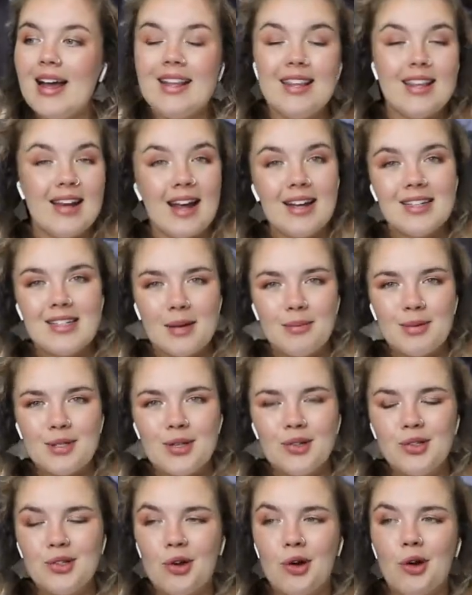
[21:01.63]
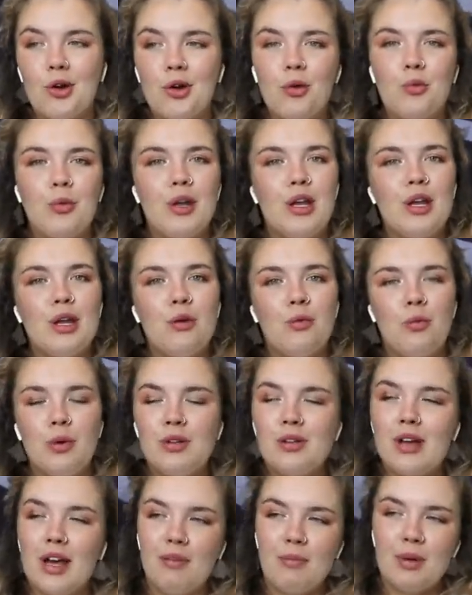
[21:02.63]
the next episode, though, we will
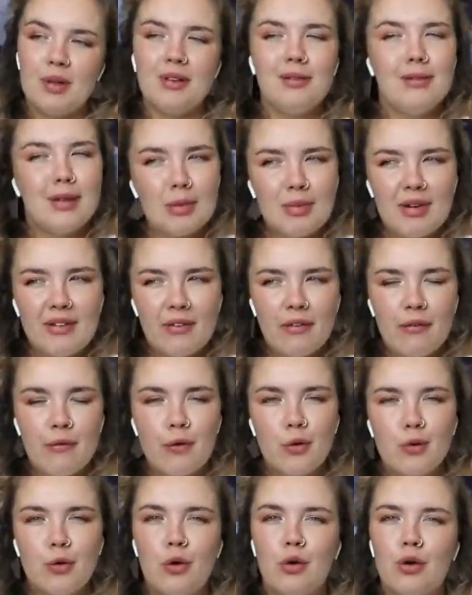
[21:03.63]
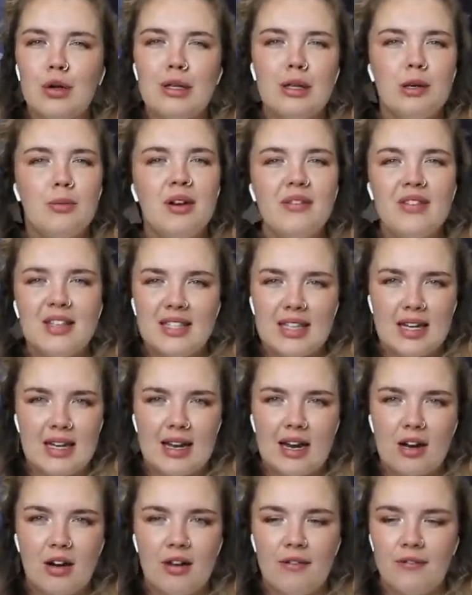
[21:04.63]
kind of build a little bit of a food court, a little bit of a seating
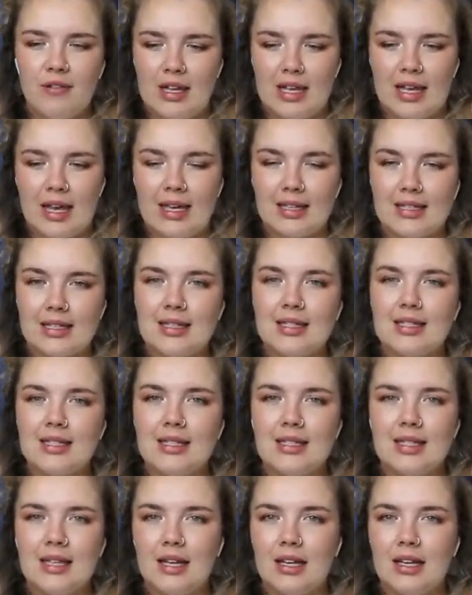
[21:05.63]
area for the guests,